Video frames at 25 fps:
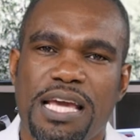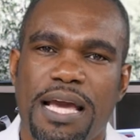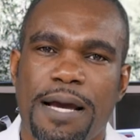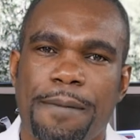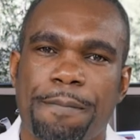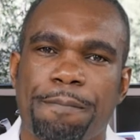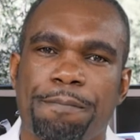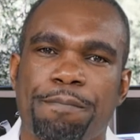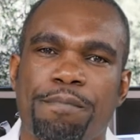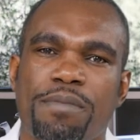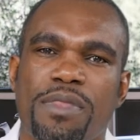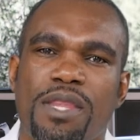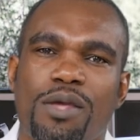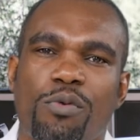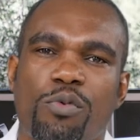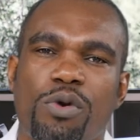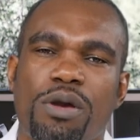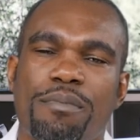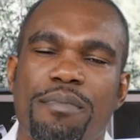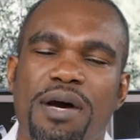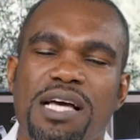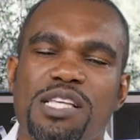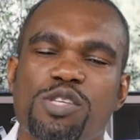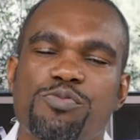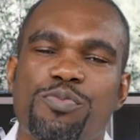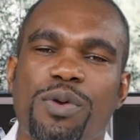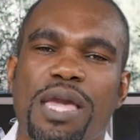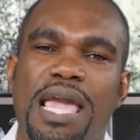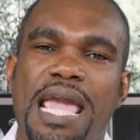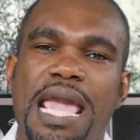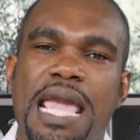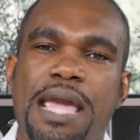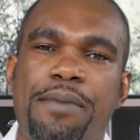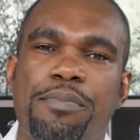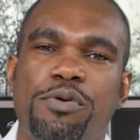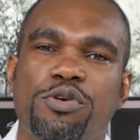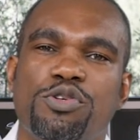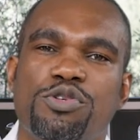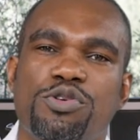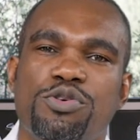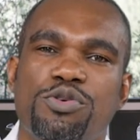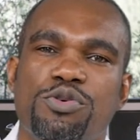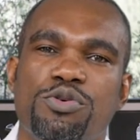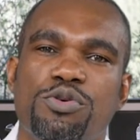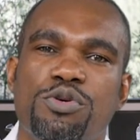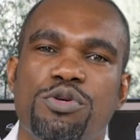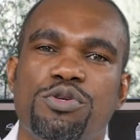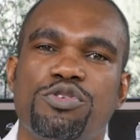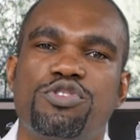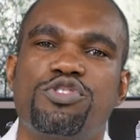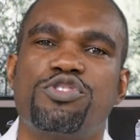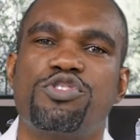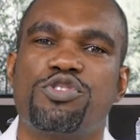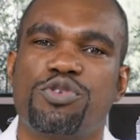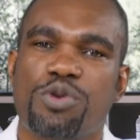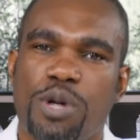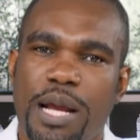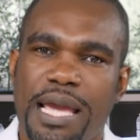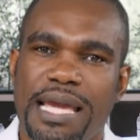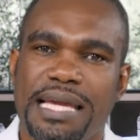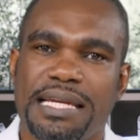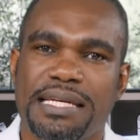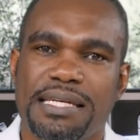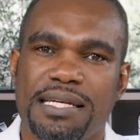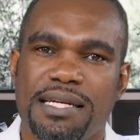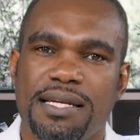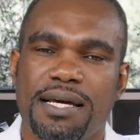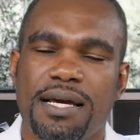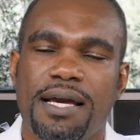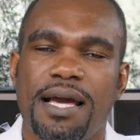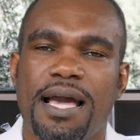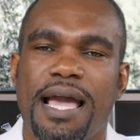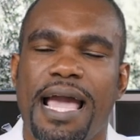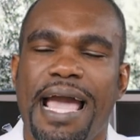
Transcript: here? We must be able to trade